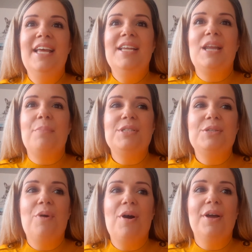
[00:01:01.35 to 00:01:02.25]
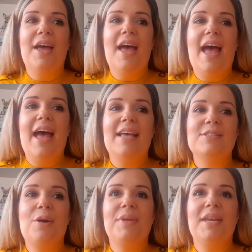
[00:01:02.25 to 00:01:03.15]
Now, Mr. Walker has
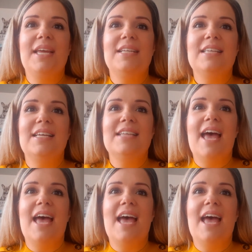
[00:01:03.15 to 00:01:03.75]
nominated